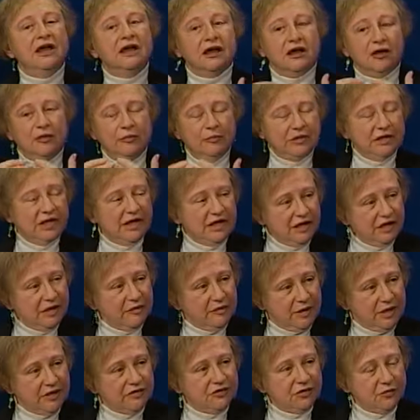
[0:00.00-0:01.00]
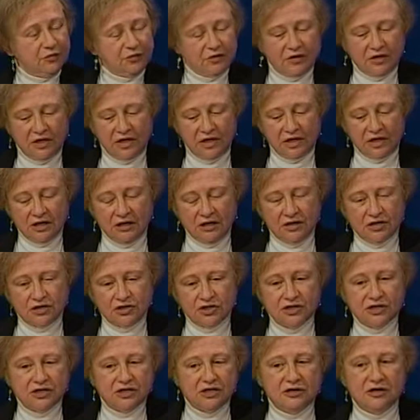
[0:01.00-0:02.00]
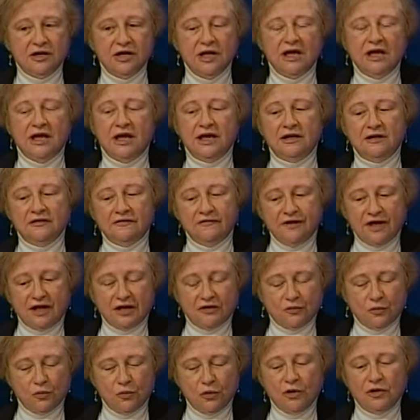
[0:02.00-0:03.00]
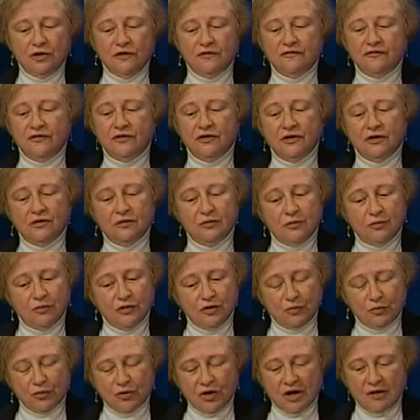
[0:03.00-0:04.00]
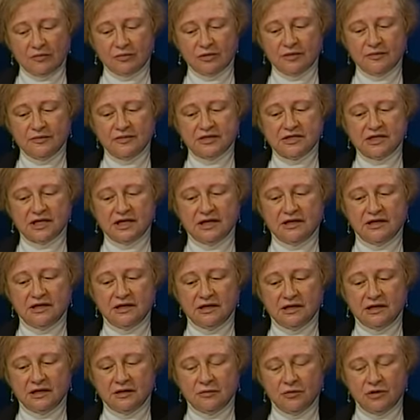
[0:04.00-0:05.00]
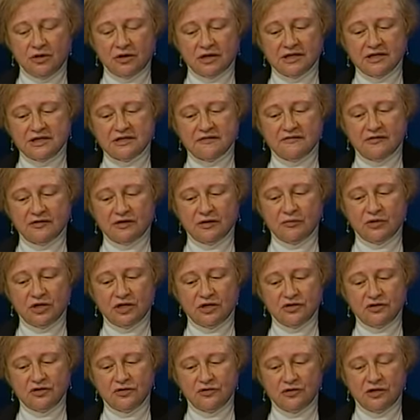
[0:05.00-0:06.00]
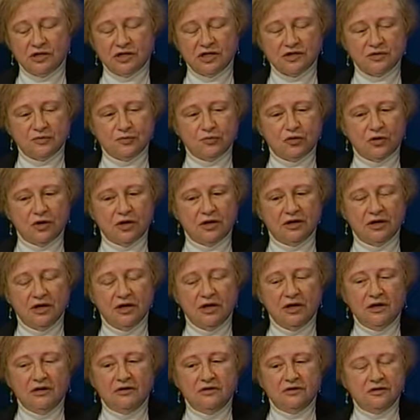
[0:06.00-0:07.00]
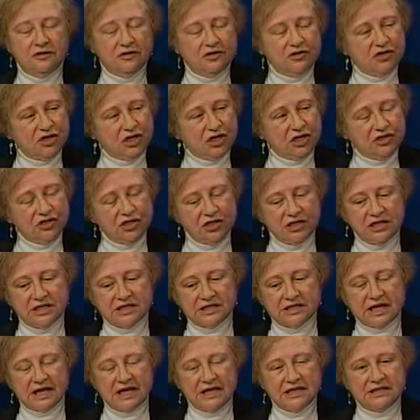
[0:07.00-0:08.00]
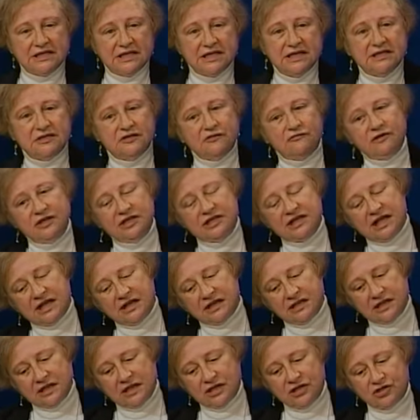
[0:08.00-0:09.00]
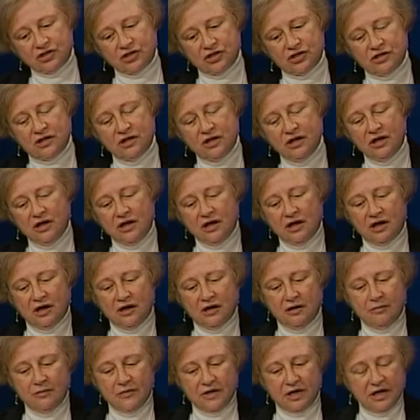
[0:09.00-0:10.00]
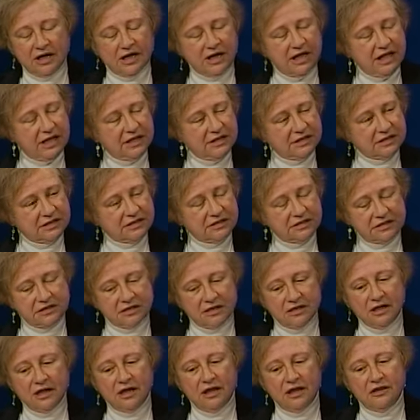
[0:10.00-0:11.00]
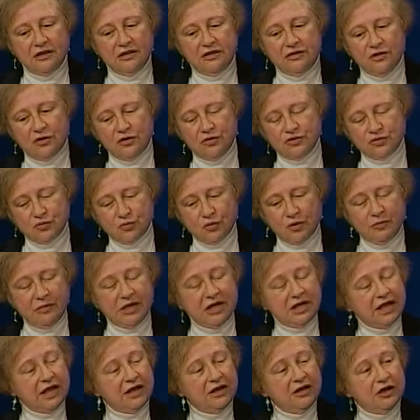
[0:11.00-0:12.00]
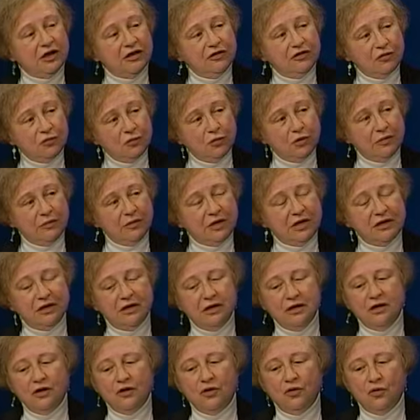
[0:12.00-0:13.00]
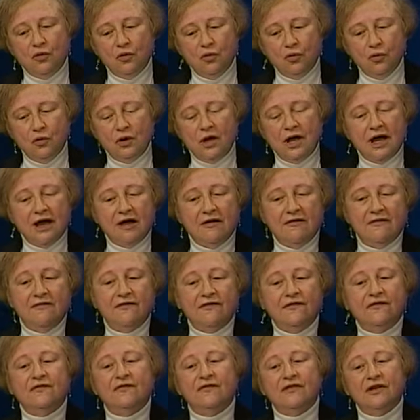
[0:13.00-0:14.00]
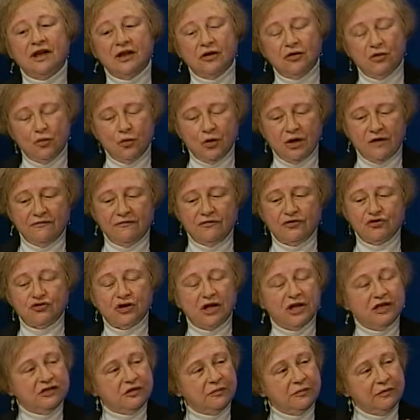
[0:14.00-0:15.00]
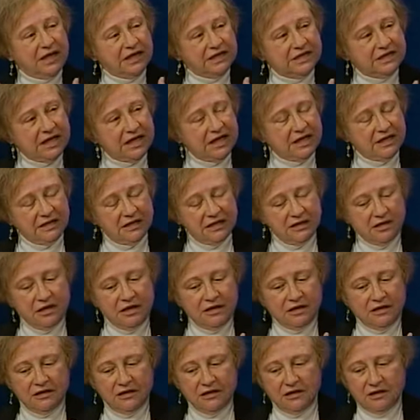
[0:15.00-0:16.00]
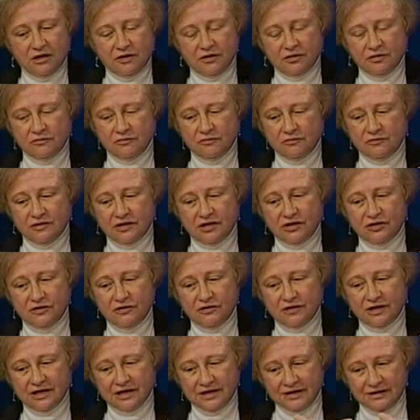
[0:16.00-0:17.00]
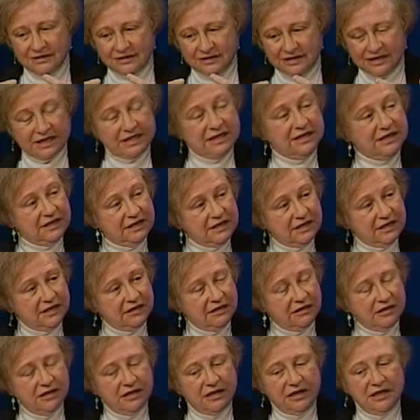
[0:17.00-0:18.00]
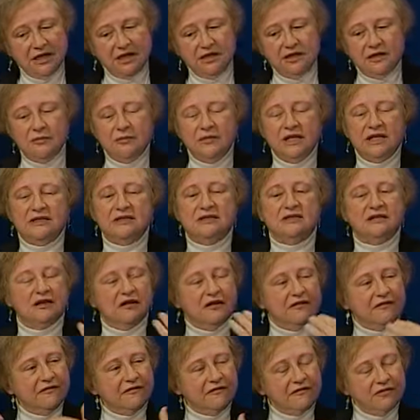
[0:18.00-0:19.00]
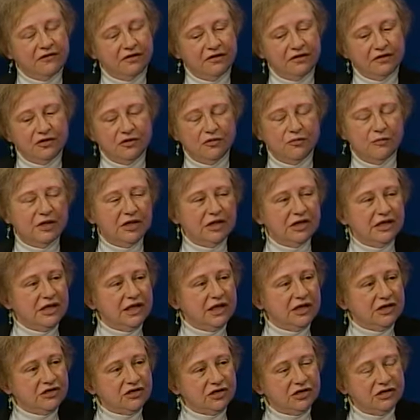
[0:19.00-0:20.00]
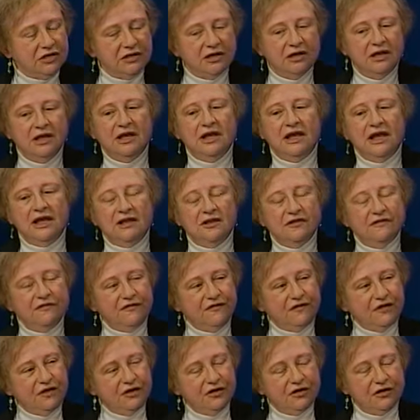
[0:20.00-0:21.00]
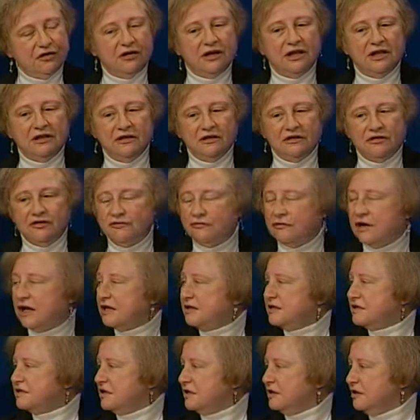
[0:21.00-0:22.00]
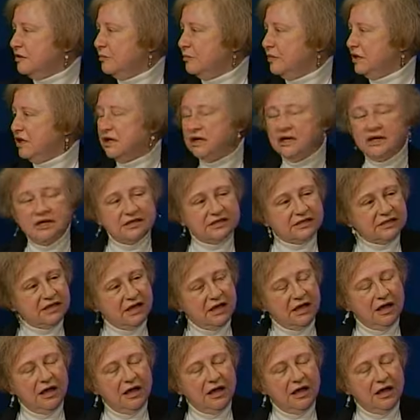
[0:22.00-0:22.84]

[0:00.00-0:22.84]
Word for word: complaining about the, the conditions here. And in fact, one of the, the problems that the American Civil Liberties Union has brought to the judge in this case is the retaliation um, against those women and other women who have, who have tried to maintain their, their dignity in the midst of the humiliation and the fear and the threats and the beatings.